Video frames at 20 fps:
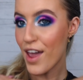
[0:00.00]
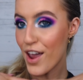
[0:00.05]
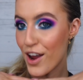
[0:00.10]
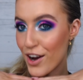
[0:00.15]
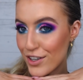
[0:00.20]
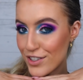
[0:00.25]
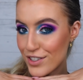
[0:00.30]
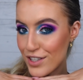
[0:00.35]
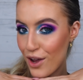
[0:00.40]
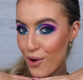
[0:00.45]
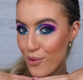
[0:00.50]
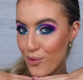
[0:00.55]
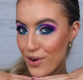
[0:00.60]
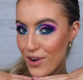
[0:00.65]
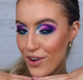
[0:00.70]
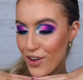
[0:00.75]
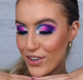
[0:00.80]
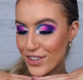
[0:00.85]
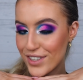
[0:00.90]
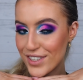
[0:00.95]
Here's how we're
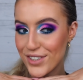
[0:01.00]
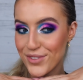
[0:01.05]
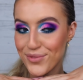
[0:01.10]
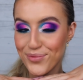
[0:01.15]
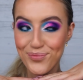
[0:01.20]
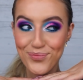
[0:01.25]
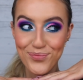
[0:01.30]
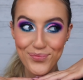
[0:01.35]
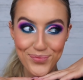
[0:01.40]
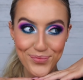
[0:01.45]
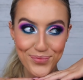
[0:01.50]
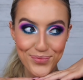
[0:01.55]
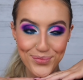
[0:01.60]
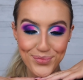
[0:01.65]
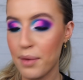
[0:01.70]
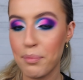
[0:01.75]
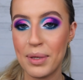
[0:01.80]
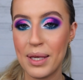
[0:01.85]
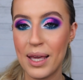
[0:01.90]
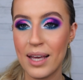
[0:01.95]
looking.
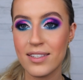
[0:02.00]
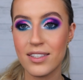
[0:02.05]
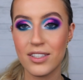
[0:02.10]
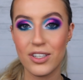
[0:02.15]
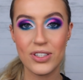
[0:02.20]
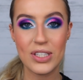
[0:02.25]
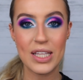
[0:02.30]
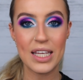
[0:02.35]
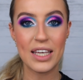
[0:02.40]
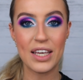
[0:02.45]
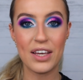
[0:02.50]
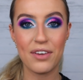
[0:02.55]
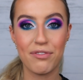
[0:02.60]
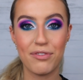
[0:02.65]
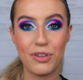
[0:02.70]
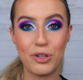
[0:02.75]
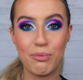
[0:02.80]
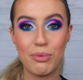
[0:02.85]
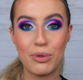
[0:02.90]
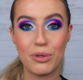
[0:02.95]
P.S. There's like a
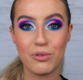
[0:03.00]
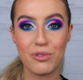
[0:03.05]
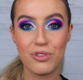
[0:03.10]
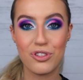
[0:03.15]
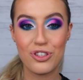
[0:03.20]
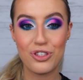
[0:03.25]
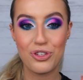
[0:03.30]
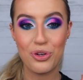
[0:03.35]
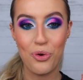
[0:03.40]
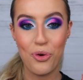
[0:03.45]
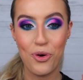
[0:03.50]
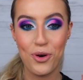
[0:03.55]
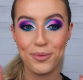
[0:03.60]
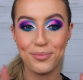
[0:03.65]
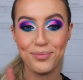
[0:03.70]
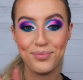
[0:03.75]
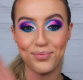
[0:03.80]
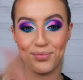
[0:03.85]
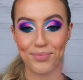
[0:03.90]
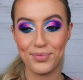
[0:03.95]
full-blown
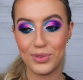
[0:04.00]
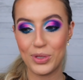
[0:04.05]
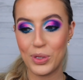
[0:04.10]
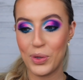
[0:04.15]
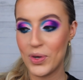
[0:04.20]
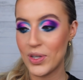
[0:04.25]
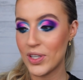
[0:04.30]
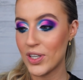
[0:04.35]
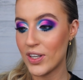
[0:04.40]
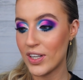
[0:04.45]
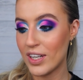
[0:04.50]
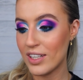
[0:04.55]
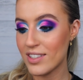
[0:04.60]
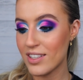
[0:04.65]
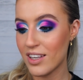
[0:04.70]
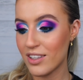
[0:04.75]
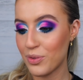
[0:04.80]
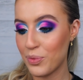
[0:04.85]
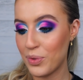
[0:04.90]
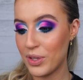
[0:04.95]
storm going on
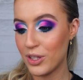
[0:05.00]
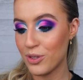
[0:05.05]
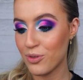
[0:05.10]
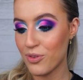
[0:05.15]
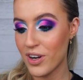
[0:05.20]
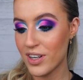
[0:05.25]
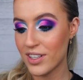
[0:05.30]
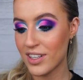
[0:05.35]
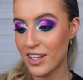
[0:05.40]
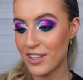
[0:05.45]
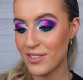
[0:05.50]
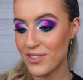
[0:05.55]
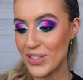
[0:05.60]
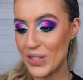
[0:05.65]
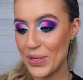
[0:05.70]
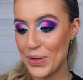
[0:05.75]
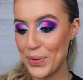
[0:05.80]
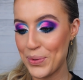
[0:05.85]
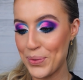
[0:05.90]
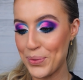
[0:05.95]
outside the window right now,
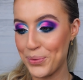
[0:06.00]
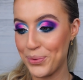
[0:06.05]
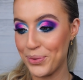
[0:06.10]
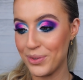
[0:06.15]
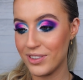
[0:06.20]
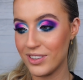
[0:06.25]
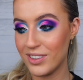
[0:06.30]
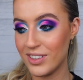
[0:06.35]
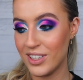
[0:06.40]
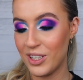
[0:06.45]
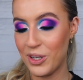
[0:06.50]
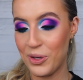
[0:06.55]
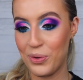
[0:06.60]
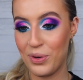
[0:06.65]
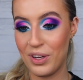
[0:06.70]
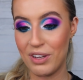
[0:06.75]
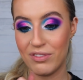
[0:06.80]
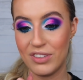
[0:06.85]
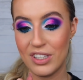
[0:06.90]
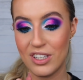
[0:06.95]
so, you know,
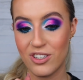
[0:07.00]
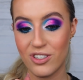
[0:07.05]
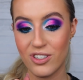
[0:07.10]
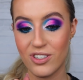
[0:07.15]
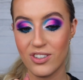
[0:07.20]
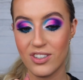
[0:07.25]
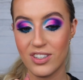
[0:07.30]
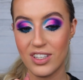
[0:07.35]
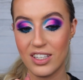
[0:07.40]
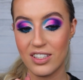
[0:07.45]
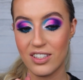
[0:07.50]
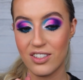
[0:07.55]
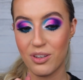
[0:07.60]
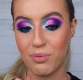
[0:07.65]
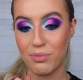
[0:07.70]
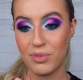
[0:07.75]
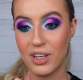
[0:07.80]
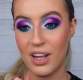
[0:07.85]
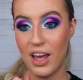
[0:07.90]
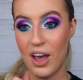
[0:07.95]
if this turns into
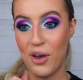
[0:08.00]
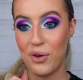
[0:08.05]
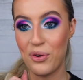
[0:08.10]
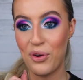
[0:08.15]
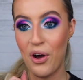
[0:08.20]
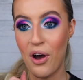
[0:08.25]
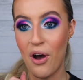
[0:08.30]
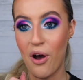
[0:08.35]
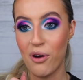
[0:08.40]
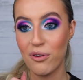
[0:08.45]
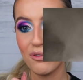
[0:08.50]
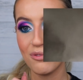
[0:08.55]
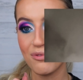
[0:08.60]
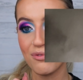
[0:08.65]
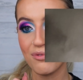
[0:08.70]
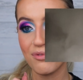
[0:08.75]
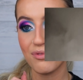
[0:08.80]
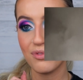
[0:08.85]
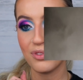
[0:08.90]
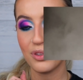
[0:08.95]
something out
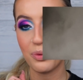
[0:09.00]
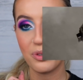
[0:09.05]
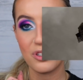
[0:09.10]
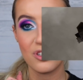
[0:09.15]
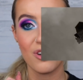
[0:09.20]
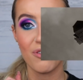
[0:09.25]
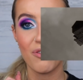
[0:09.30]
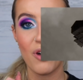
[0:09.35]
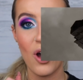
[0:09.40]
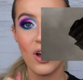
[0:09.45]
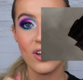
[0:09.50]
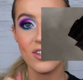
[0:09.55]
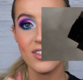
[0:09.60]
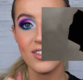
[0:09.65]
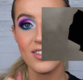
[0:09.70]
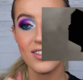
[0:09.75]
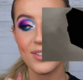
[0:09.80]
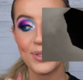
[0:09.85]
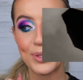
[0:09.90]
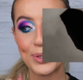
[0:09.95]
of The Wizard of
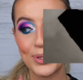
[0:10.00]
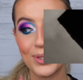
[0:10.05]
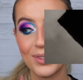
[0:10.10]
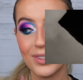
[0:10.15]
Oz,